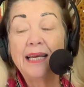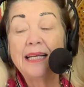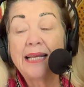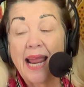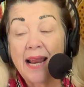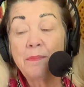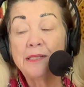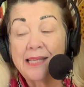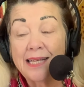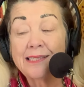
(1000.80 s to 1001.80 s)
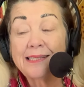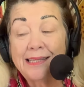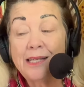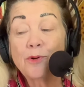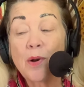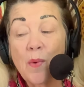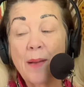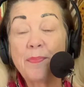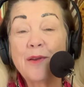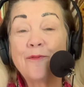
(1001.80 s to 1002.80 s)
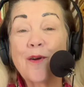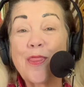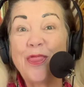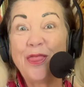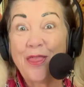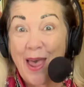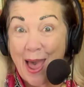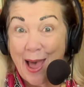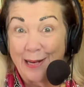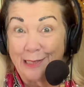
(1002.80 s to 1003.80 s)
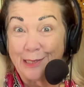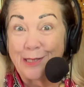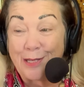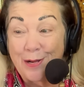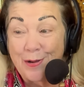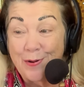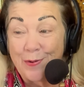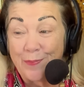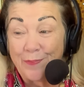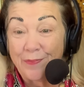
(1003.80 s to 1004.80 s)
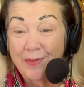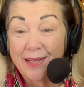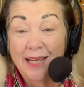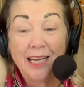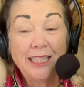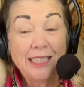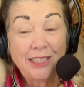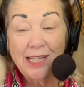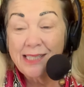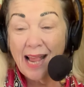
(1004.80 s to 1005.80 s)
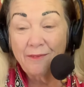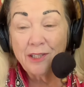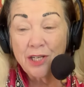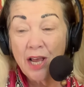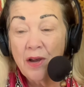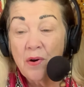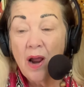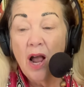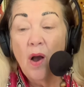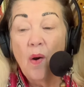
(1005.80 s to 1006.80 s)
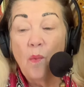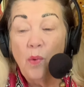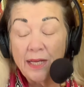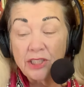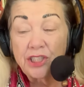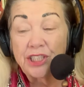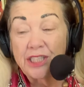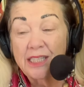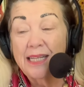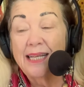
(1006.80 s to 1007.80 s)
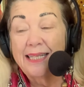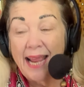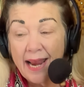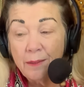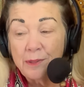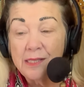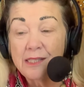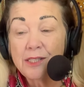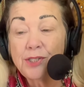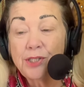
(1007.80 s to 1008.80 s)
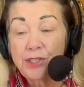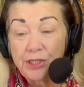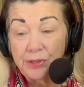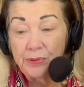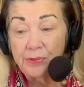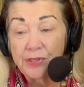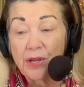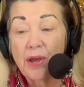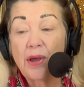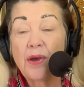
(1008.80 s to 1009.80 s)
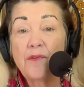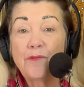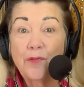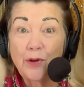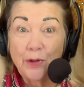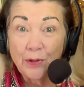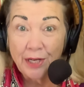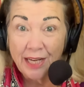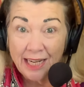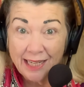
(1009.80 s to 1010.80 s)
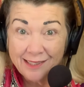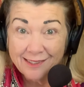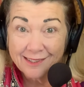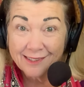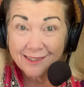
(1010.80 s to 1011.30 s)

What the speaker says: Cannabis has a secret weapon for that too. You just have to know which cannabis to choose for your needs.